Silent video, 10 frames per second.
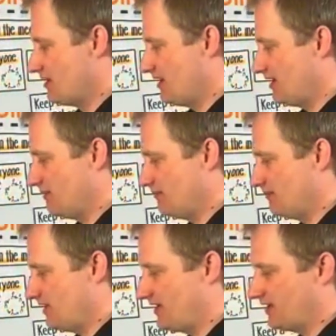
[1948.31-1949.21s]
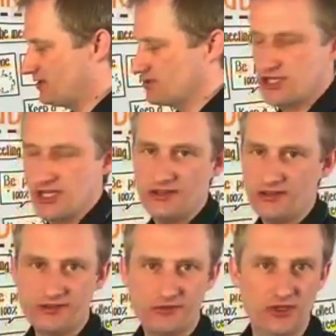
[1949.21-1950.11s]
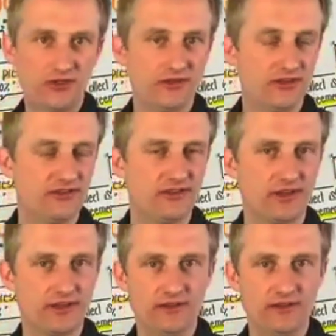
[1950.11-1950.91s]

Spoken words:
And I share the screen. This is like